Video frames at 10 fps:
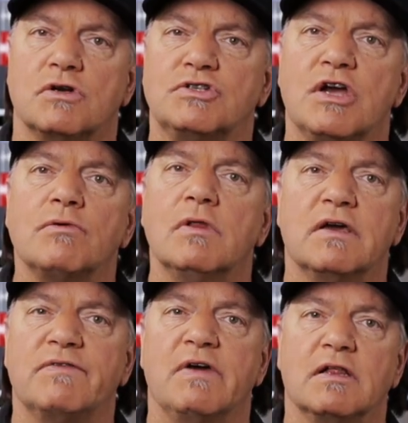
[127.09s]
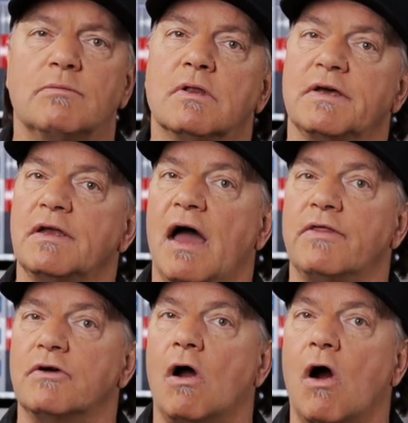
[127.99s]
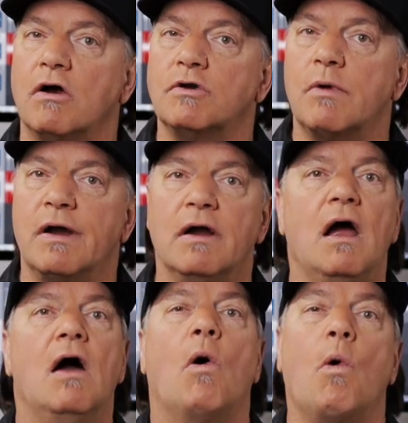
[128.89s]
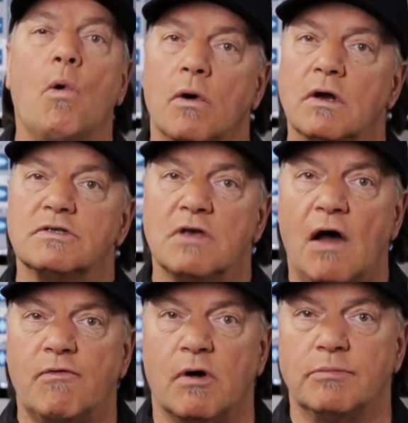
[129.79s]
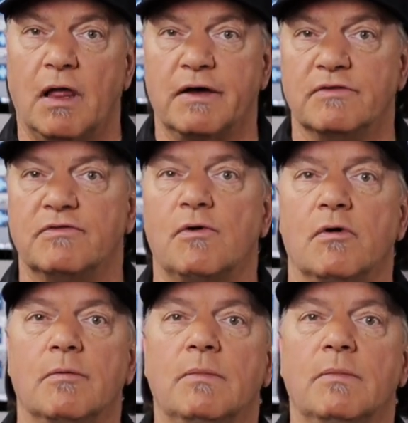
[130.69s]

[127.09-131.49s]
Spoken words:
are generally available in either a hardware or a software plugin form.